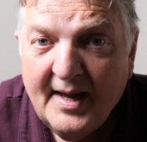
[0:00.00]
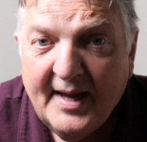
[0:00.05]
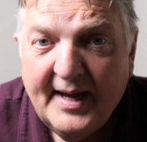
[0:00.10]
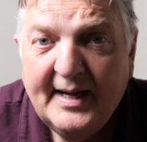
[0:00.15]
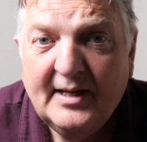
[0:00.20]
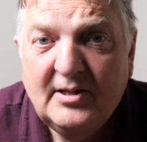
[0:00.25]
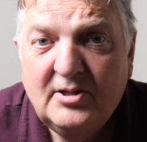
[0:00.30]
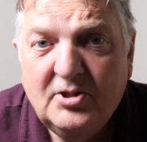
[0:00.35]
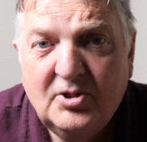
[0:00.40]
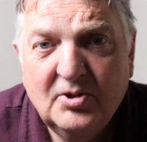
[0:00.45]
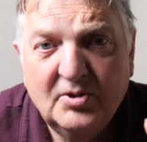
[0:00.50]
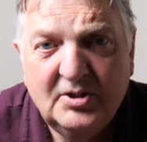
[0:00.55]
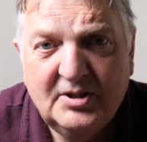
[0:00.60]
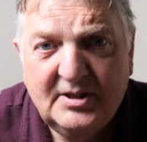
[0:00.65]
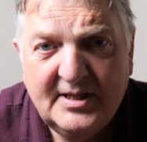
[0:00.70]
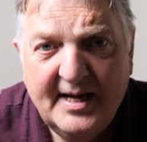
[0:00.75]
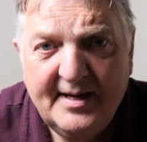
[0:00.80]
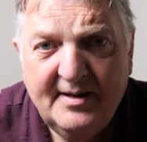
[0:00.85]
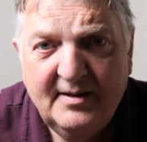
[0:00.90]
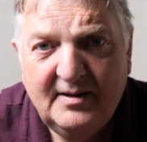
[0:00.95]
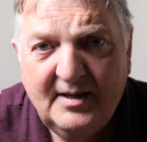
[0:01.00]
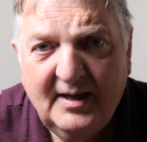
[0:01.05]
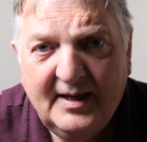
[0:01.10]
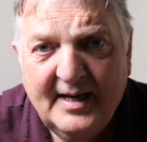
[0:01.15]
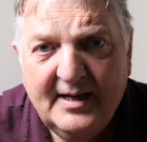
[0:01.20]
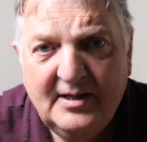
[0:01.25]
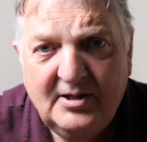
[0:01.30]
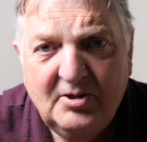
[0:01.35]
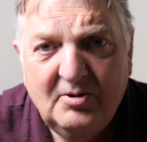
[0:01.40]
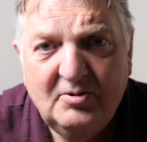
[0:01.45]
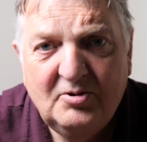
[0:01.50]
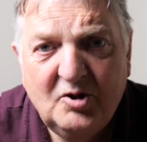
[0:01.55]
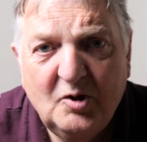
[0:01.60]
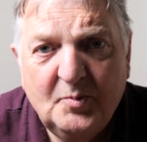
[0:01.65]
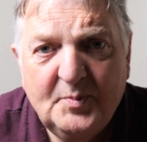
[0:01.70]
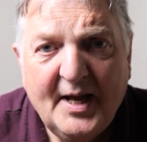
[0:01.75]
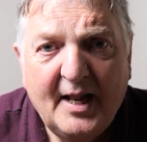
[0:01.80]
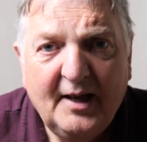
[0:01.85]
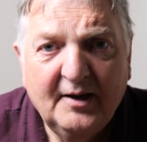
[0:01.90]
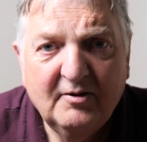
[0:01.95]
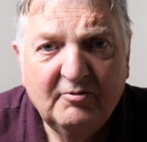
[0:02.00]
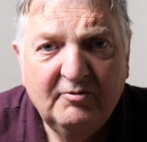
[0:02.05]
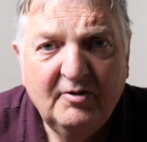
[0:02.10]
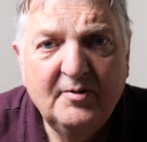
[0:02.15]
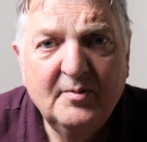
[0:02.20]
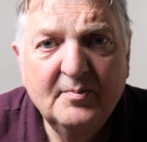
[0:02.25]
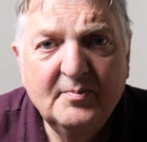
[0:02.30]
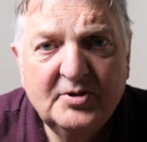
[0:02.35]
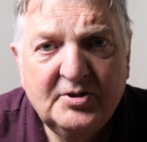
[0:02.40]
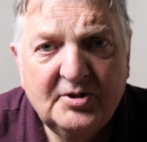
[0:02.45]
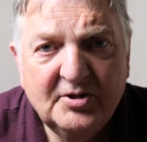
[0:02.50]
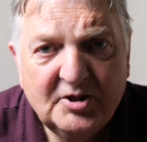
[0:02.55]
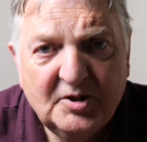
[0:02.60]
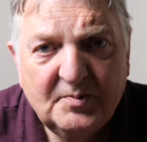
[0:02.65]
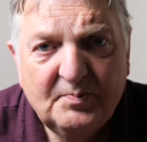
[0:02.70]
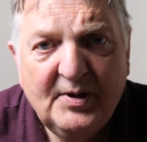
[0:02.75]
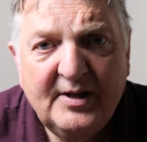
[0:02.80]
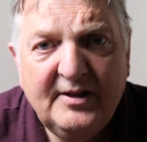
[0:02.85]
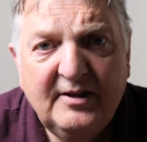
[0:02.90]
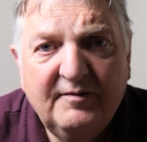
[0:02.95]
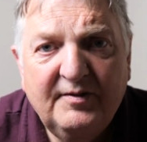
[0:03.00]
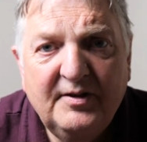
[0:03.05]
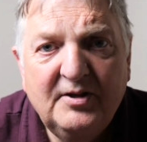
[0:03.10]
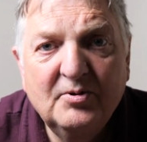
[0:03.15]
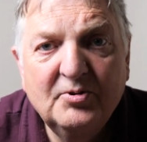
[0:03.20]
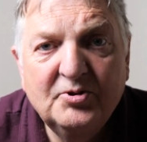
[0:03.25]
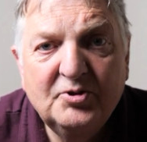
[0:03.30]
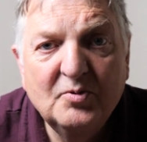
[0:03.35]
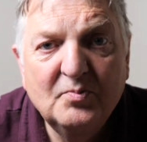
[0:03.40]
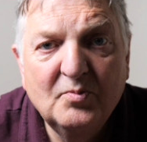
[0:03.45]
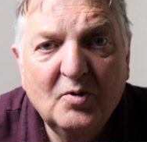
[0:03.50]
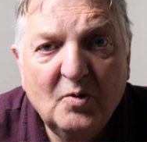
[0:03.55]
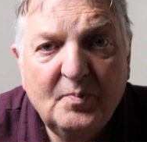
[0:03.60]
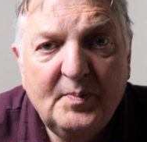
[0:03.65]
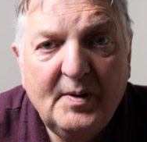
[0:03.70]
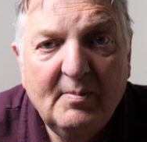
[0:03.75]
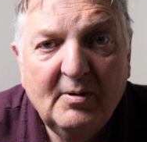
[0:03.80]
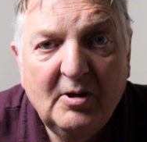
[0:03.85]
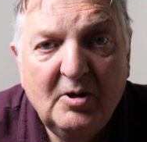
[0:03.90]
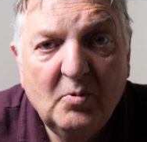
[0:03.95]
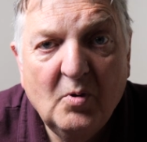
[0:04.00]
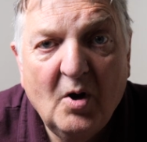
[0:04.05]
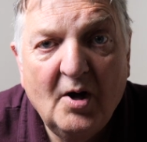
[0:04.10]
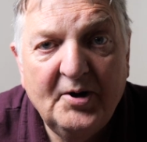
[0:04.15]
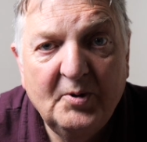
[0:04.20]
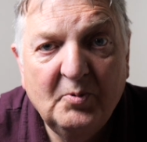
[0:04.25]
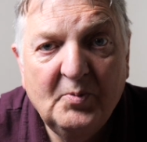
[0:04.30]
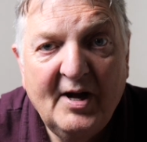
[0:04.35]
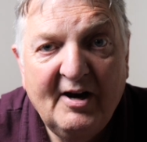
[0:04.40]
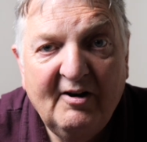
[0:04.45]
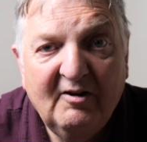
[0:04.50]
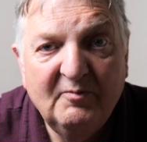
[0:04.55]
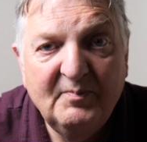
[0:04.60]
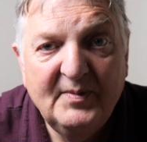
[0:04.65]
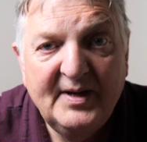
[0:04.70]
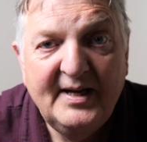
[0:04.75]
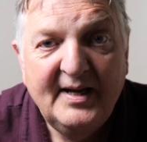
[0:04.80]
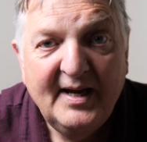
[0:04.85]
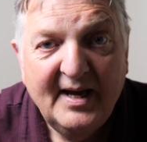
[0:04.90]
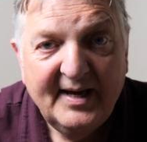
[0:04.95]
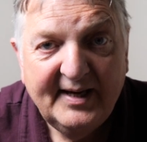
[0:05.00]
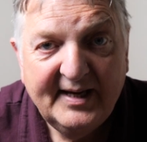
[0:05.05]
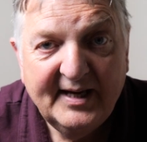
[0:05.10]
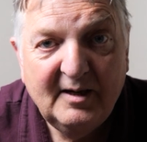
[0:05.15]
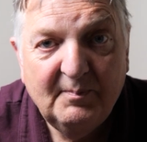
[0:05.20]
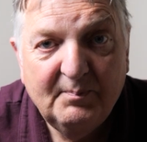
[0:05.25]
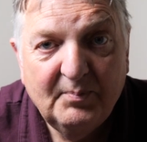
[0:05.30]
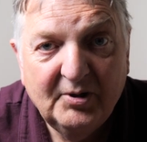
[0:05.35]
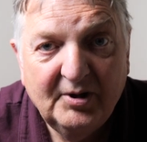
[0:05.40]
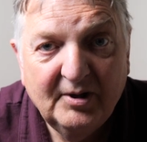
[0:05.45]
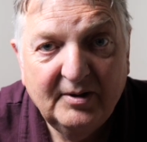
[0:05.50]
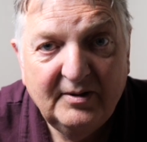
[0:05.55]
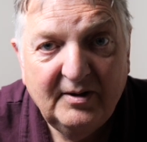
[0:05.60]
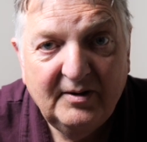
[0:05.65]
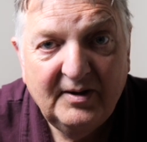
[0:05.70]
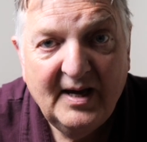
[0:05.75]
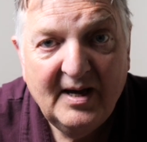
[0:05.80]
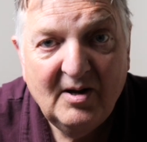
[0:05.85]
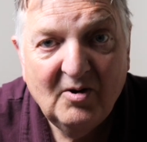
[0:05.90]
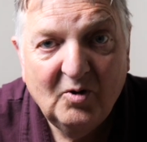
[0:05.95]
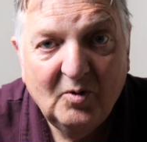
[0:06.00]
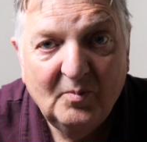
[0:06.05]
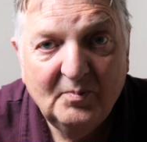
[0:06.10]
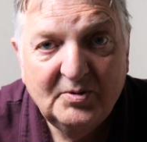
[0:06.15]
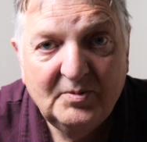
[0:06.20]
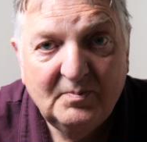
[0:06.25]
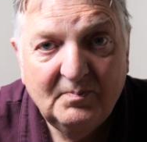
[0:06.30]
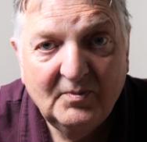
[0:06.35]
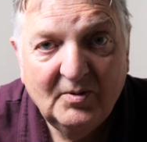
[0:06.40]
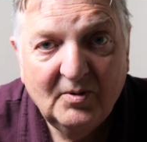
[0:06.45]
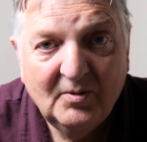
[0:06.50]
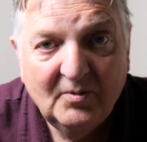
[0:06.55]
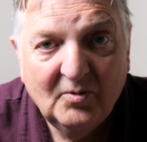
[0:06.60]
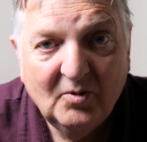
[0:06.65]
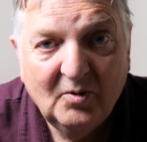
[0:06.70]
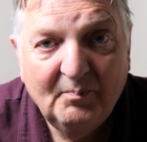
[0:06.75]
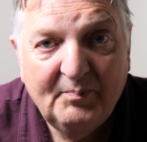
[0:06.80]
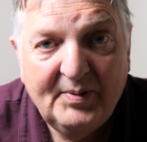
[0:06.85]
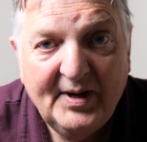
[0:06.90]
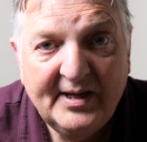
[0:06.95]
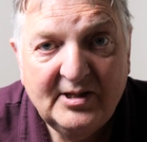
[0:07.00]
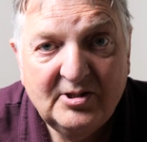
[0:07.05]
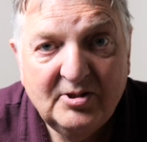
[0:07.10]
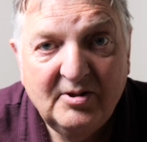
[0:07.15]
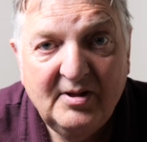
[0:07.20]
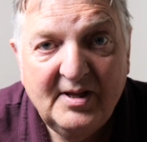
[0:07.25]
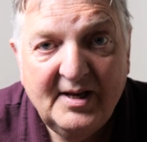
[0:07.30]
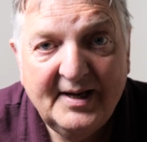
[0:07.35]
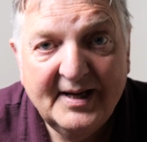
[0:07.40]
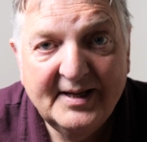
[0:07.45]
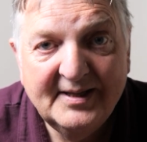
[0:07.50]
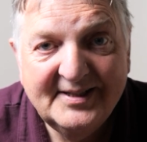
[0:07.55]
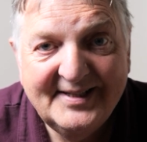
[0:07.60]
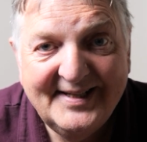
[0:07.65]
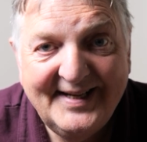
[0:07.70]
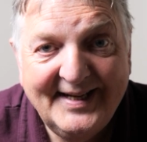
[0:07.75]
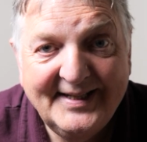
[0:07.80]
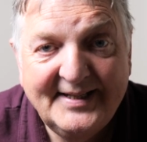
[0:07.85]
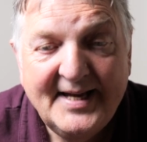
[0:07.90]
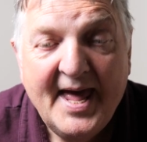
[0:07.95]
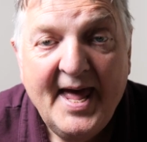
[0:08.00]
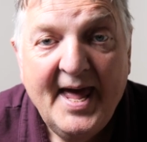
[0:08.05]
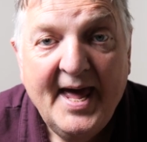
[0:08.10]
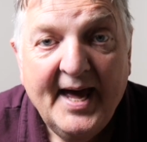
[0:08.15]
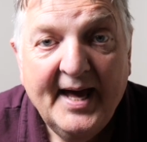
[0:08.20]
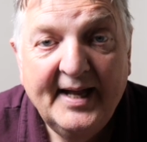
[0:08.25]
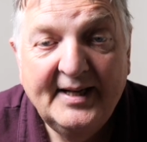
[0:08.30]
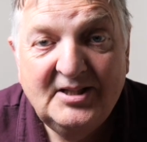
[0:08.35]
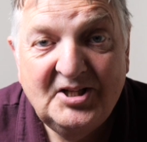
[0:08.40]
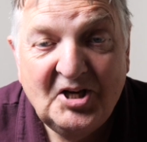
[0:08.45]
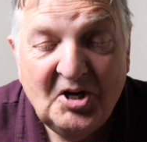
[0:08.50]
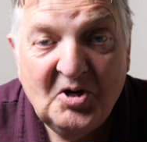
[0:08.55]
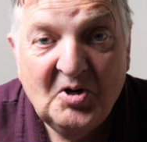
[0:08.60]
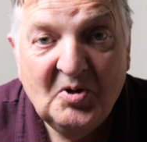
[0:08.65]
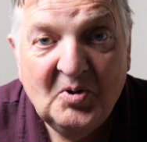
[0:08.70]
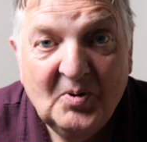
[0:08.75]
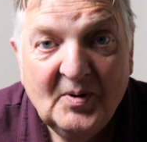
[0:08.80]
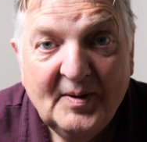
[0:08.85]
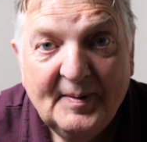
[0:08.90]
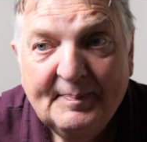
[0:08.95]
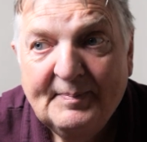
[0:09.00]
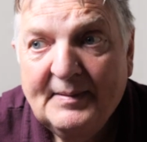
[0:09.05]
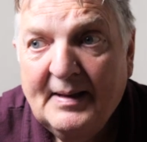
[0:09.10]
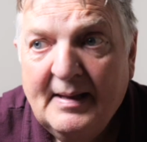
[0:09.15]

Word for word: it does tend to get YouTube's algorithms to spread the video so more people who aren't aware of me get it put onto their home homepage so they can see it. And two,